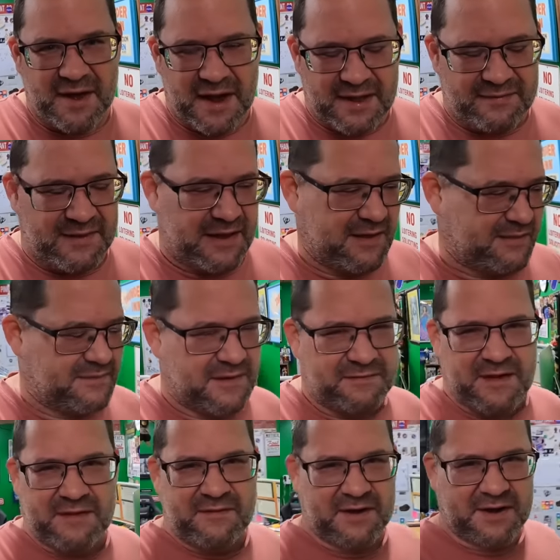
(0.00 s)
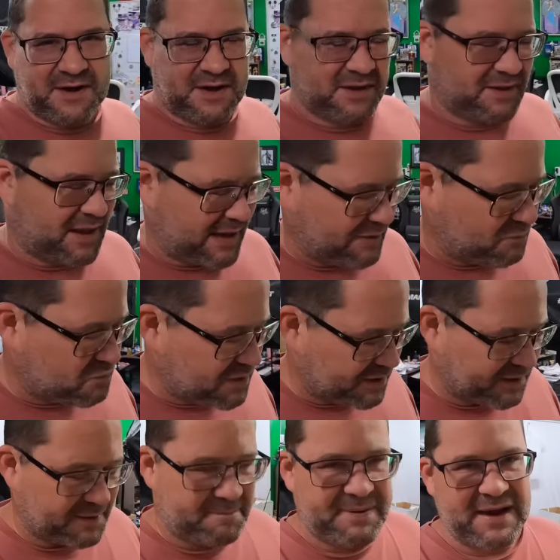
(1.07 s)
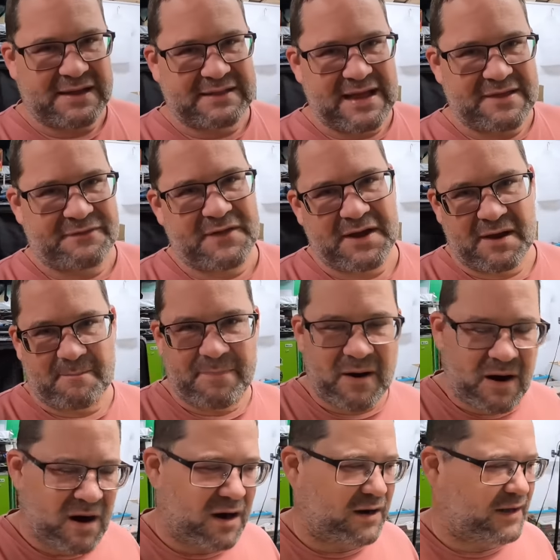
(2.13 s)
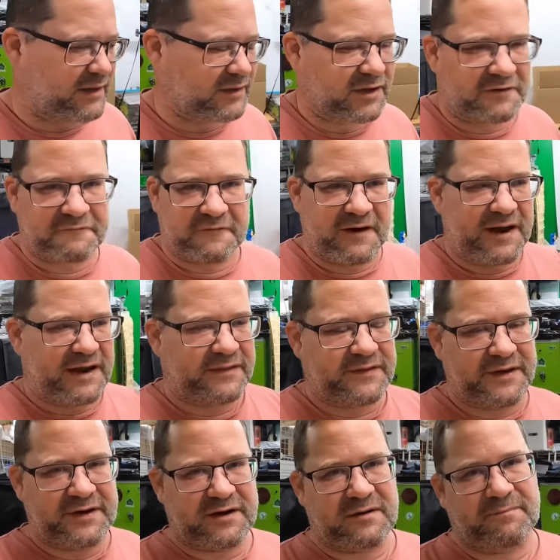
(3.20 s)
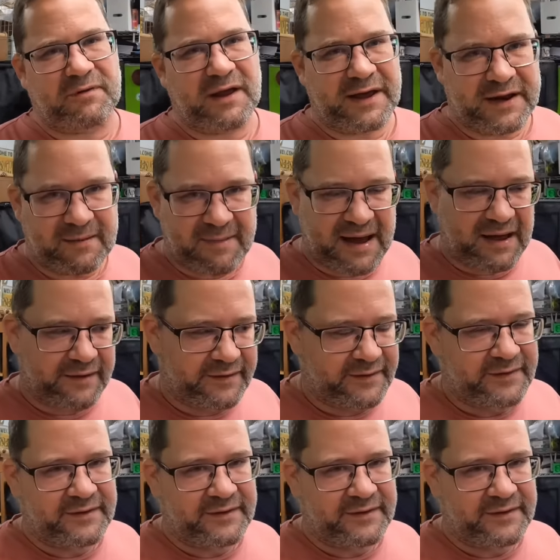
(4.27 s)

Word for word: and then, then they're going to like really pick that thing apart and look for anything to complain about.